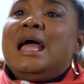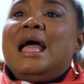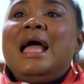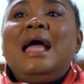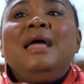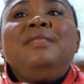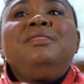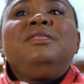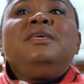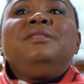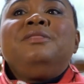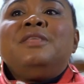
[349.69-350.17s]

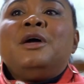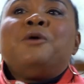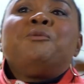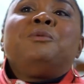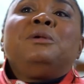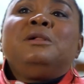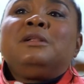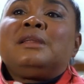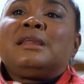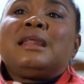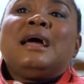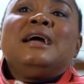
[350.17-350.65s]
then they
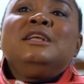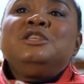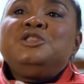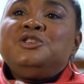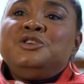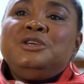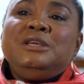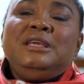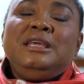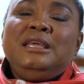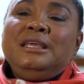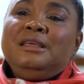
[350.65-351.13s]
will write
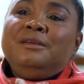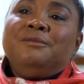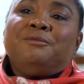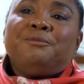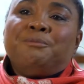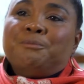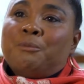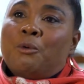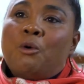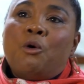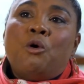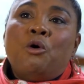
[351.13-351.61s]
you
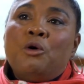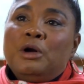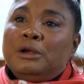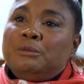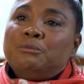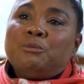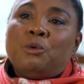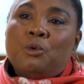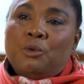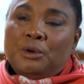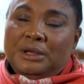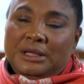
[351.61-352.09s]
more
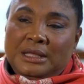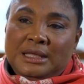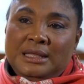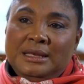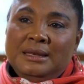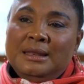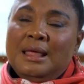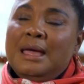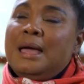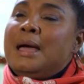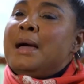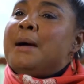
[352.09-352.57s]
and more
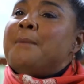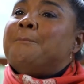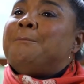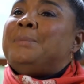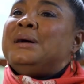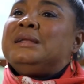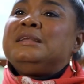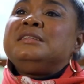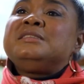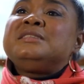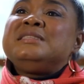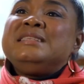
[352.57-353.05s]
in,
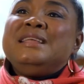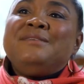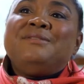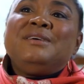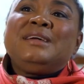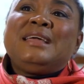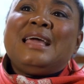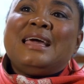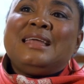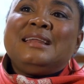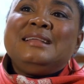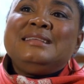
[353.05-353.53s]
but it's never
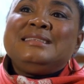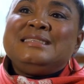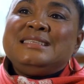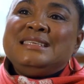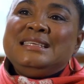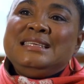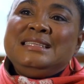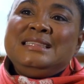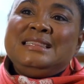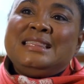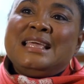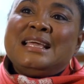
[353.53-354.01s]

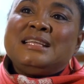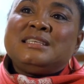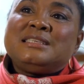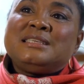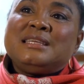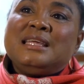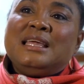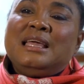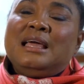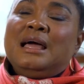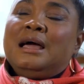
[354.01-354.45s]
guaranteed that